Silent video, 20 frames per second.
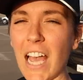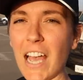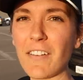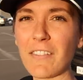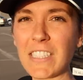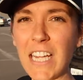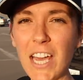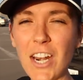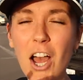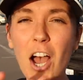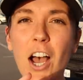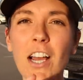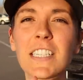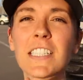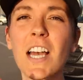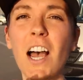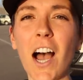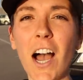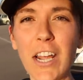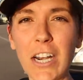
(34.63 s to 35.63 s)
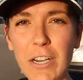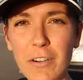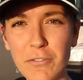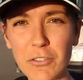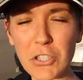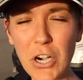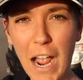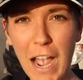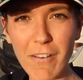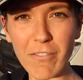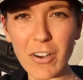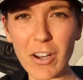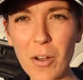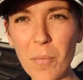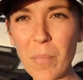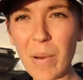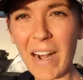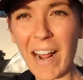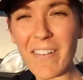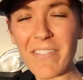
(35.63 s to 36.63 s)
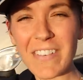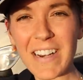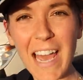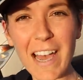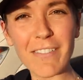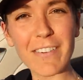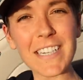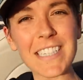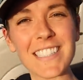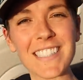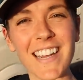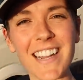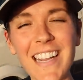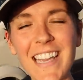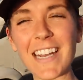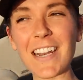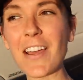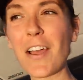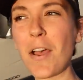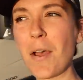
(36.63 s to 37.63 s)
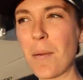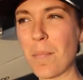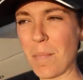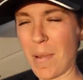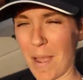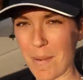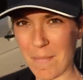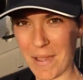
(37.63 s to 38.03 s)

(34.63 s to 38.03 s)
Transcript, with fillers: I've done a ton of travel, but I've never done it by